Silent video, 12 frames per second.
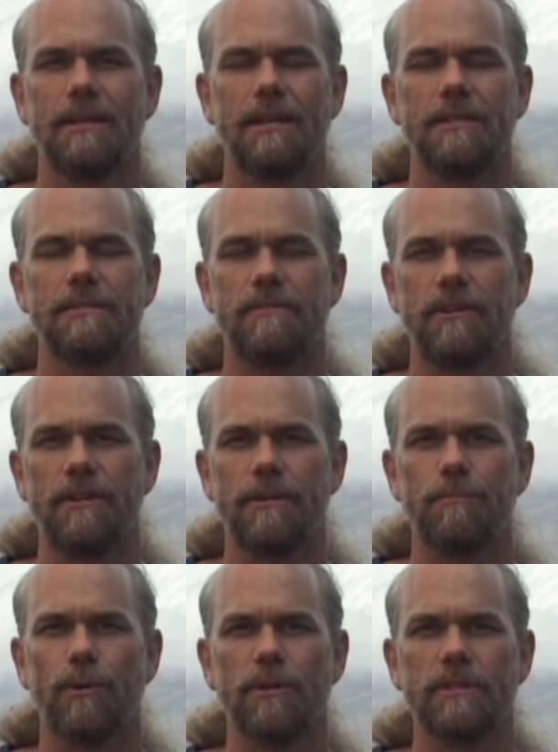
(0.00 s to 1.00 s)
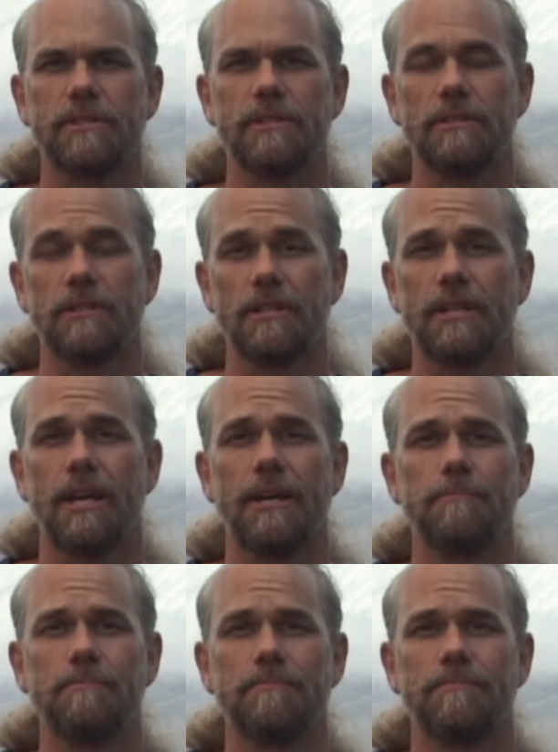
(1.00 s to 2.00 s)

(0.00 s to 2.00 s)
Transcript: It's very important to look up.